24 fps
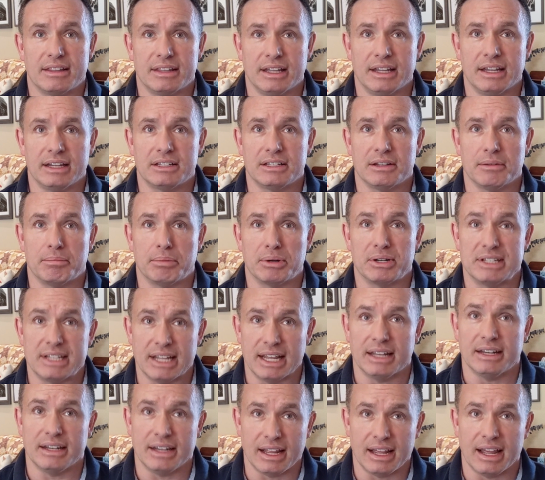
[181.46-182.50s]
think, to
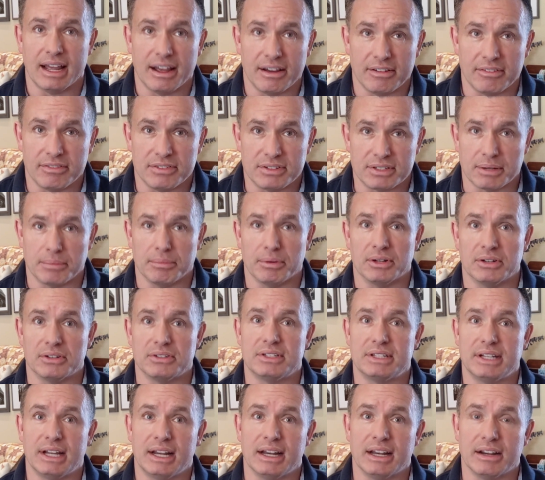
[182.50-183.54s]
pretend to have some
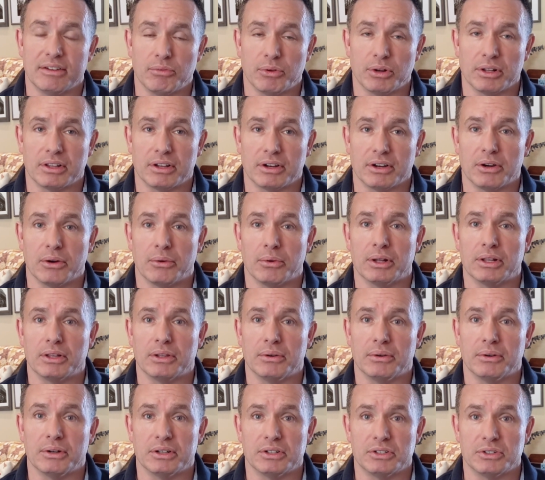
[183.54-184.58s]
understanding of what they're going
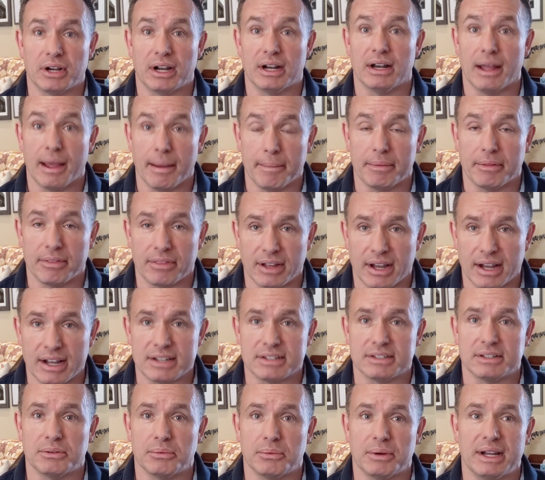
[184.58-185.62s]
through or to try to
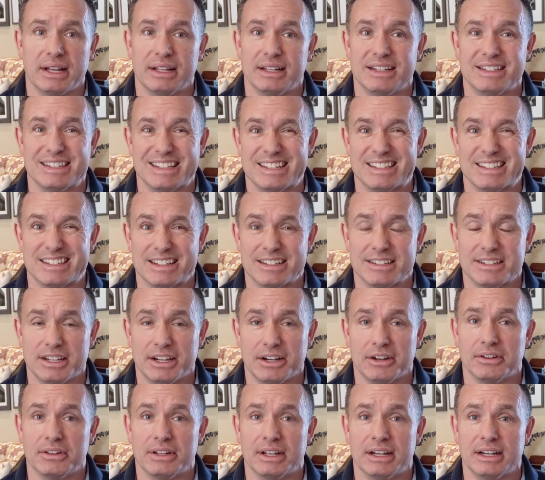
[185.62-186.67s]
empathize in a way that's
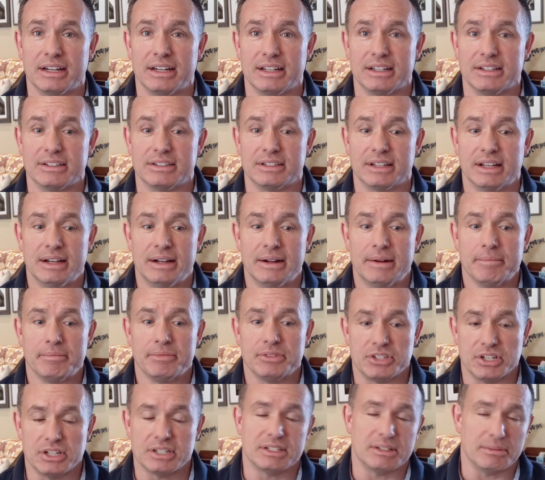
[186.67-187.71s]
insincere than it is
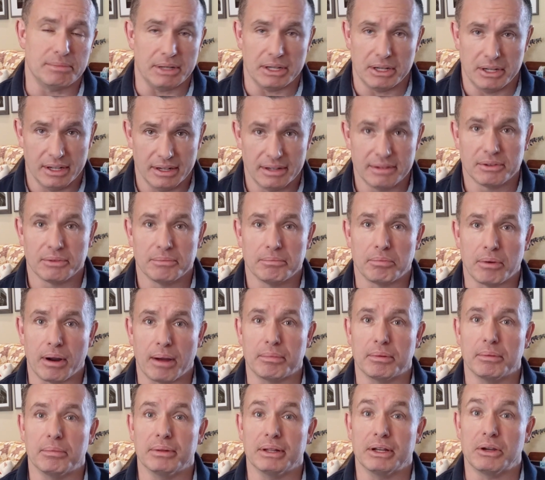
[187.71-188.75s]
just to be
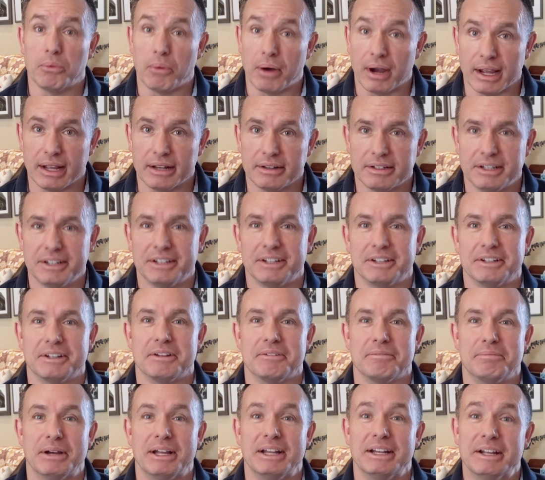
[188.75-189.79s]
probably quiet.
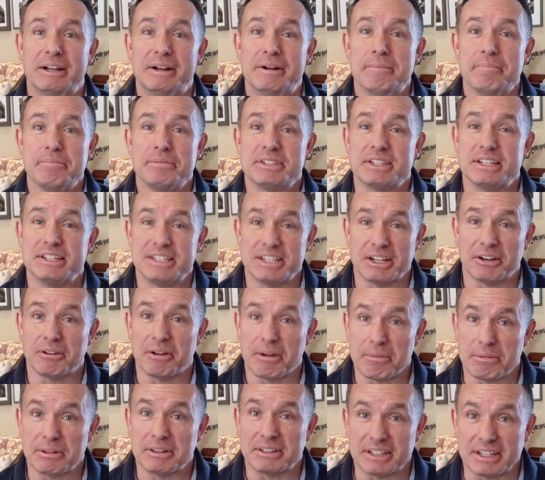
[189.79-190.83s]
But
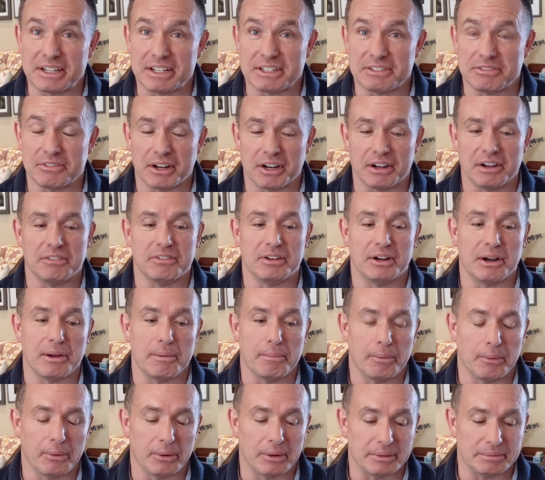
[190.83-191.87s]
sincere empathy is very, very
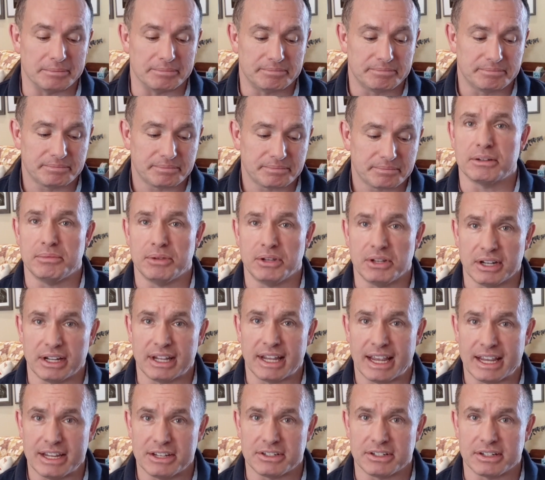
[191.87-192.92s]
important.
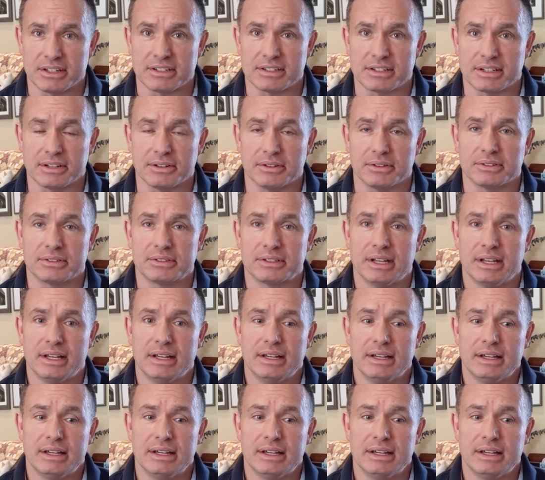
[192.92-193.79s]
Communication skills,